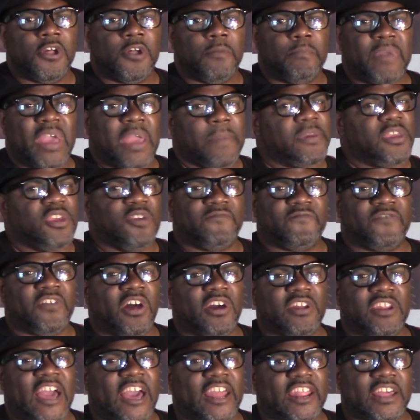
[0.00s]
Maybe you
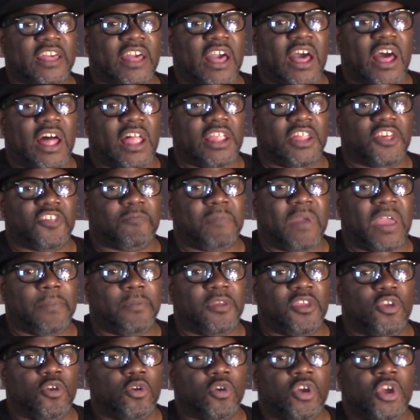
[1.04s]
flunked out of college.
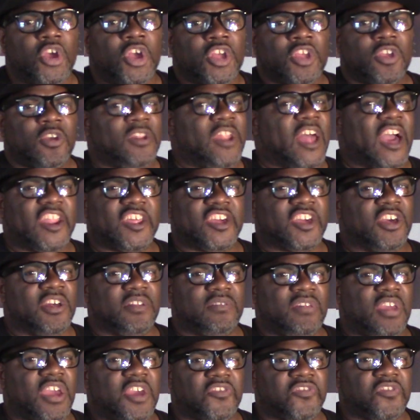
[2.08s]
Maybe you, you're not a
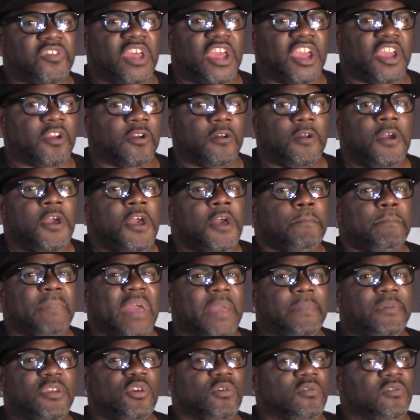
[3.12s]
good test taker.
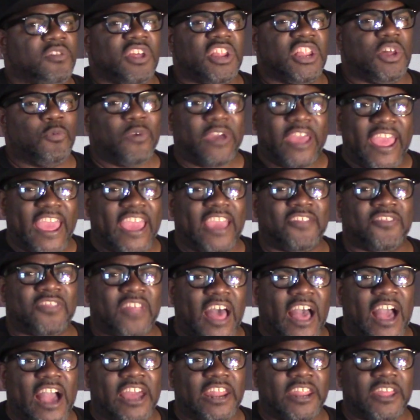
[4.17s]
Maybe you're dealing with
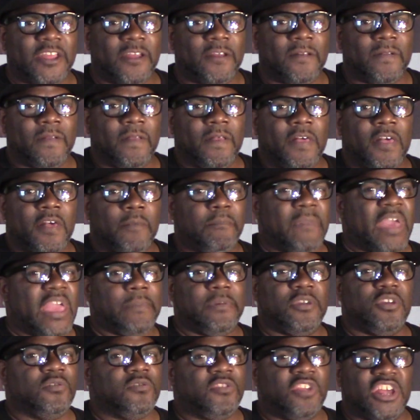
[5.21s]
anxiety.
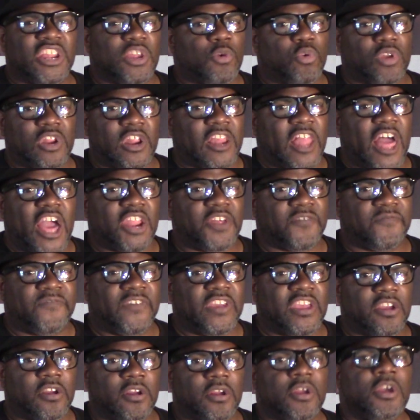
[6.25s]
Maybe you're dealing with a lot of
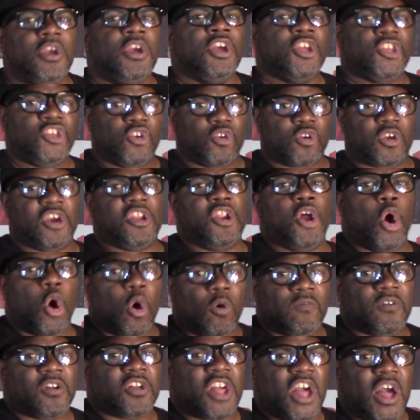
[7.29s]
fear. You're going to
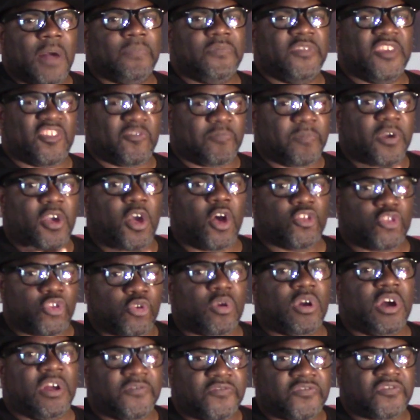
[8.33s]
overcome this because
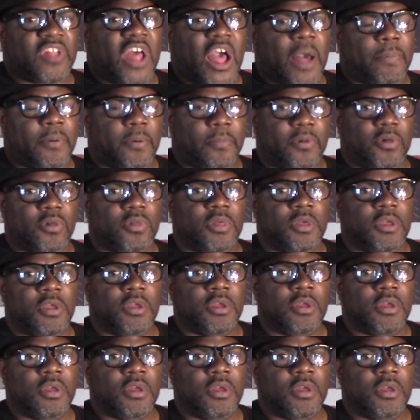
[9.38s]
you're unstoppable.